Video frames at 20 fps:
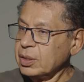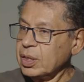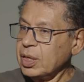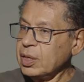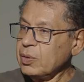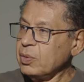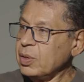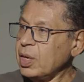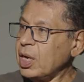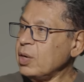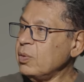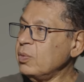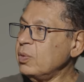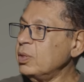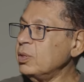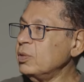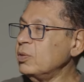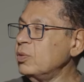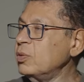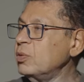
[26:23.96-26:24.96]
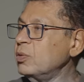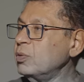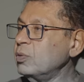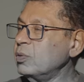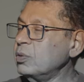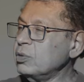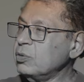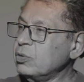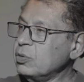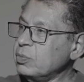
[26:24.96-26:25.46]
I will
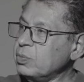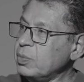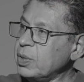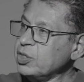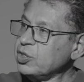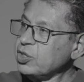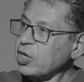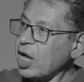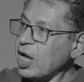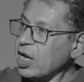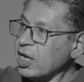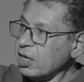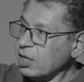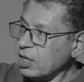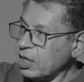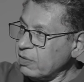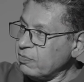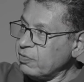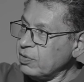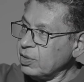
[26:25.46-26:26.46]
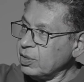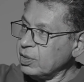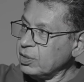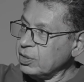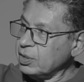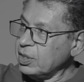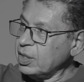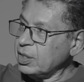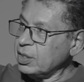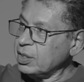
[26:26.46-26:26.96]
go to a much higher level
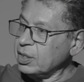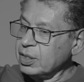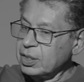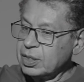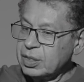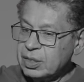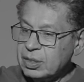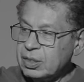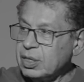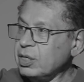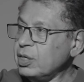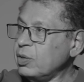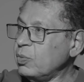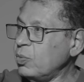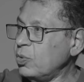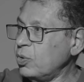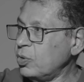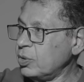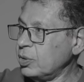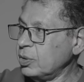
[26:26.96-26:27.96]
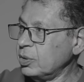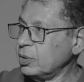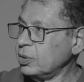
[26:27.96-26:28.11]
than the war.